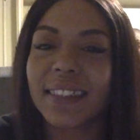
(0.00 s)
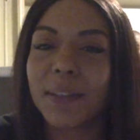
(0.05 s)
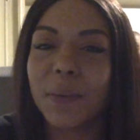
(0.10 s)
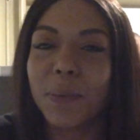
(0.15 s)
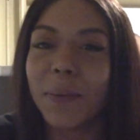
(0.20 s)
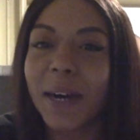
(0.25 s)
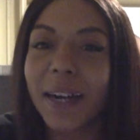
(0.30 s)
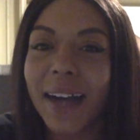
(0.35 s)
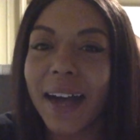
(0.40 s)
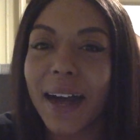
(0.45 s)

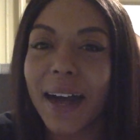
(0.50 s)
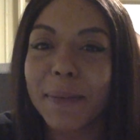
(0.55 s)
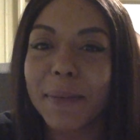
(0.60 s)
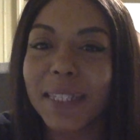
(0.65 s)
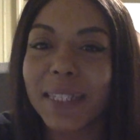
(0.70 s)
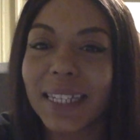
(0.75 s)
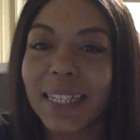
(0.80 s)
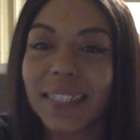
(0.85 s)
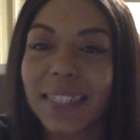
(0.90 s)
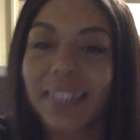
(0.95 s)
What
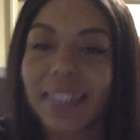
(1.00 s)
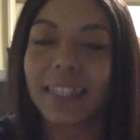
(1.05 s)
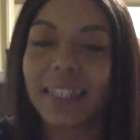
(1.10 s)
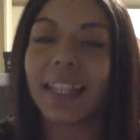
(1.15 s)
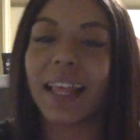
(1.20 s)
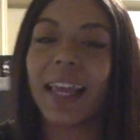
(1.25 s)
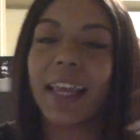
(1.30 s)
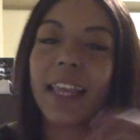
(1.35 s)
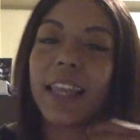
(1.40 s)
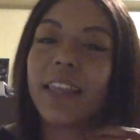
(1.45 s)
competition?
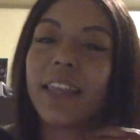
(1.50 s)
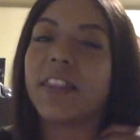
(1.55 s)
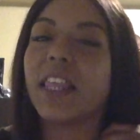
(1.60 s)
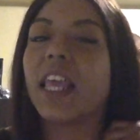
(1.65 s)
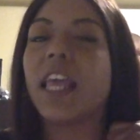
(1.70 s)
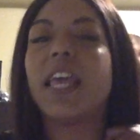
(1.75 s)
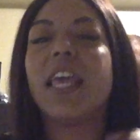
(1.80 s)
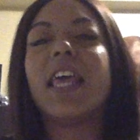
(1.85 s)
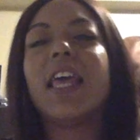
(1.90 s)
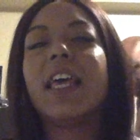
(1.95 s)
Like it,
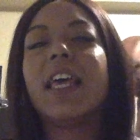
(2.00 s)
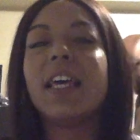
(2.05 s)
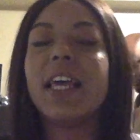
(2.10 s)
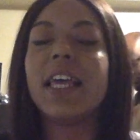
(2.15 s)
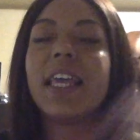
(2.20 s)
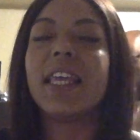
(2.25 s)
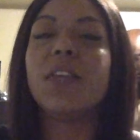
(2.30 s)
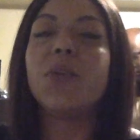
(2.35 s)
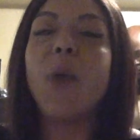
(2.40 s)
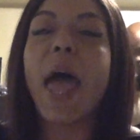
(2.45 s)

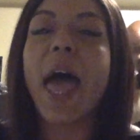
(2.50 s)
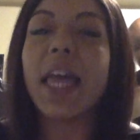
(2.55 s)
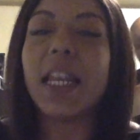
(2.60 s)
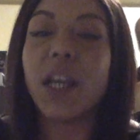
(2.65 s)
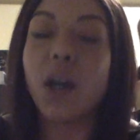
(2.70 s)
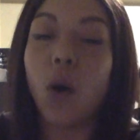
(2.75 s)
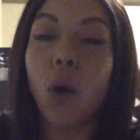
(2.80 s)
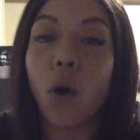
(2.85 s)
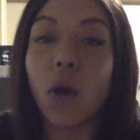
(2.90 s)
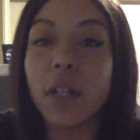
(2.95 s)
you had
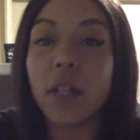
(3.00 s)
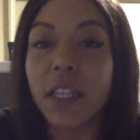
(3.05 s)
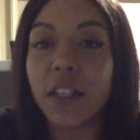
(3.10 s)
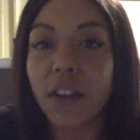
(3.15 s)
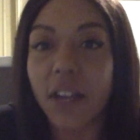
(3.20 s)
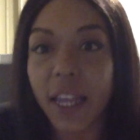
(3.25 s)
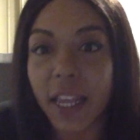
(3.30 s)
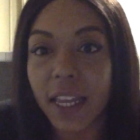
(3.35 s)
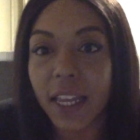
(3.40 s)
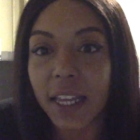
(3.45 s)
it all in your
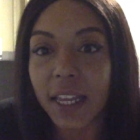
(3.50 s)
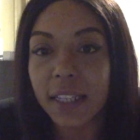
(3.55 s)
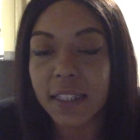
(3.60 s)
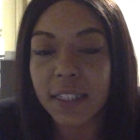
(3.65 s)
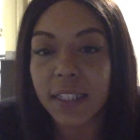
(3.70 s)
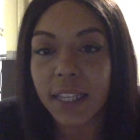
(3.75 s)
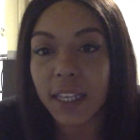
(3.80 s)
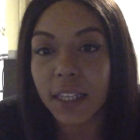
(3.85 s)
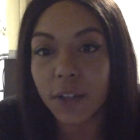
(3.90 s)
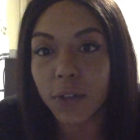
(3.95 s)
hands
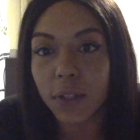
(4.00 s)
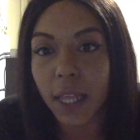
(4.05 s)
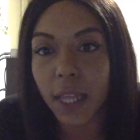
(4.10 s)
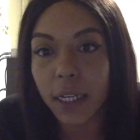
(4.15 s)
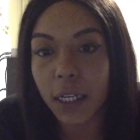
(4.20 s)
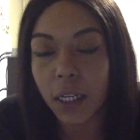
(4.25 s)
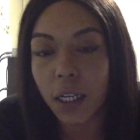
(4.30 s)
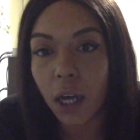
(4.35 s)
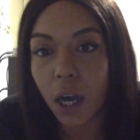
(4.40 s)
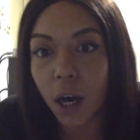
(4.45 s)
and you let
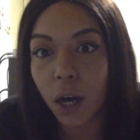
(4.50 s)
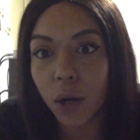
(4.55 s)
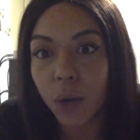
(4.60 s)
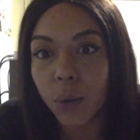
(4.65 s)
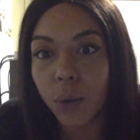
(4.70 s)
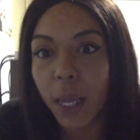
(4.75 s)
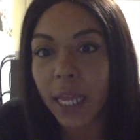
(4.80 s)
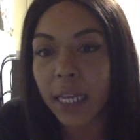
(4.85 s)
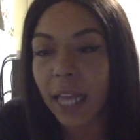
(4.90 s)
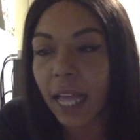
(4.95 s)
it go.
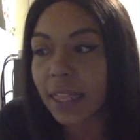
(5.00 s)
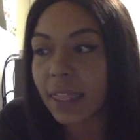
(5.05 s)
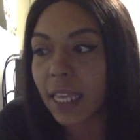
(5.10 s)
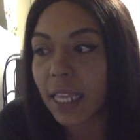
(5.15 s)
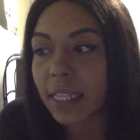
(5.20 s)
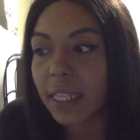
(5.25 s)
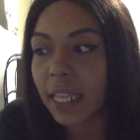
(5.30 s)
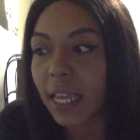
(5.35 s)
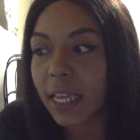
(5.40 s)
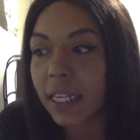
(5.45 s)
And I
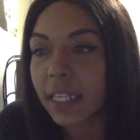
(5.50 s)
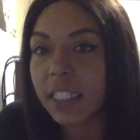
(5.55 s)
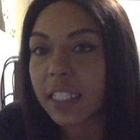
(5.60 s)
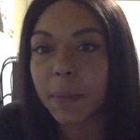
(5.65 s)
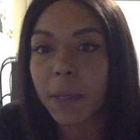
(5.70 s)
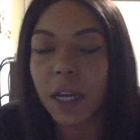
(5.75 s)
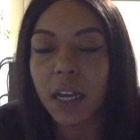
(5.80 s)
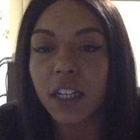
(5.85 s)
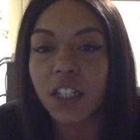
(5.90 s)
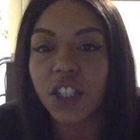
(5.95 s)
think that is
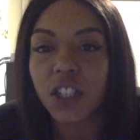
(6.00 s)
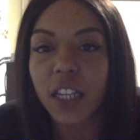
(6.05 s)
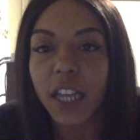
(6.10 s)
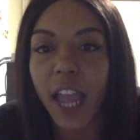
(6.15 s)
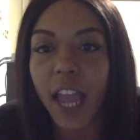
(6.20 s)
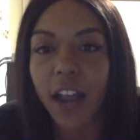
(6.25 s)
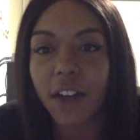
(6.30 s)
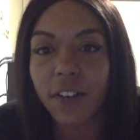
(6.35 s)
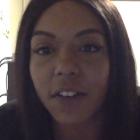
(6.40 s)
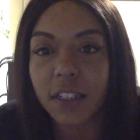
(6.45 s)
because your
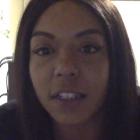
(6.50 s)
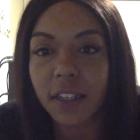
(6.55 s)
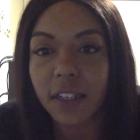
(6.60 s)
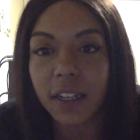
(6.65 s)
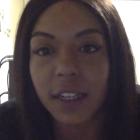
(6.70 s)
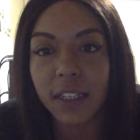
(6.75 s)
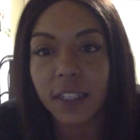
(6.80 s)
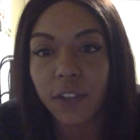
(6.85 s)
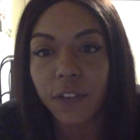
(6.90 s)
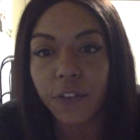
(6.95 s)
character
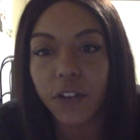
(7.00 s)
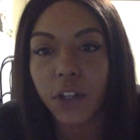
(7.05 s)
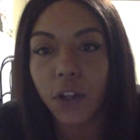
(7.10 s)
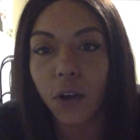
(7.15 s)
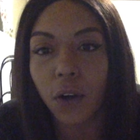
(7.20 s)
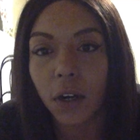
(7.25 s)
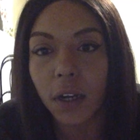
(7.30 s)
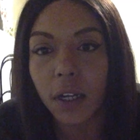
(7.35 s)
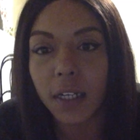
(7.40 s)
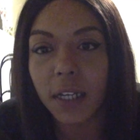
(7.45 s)
is
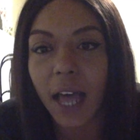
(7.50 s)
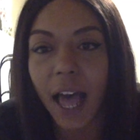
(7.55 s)
flawed.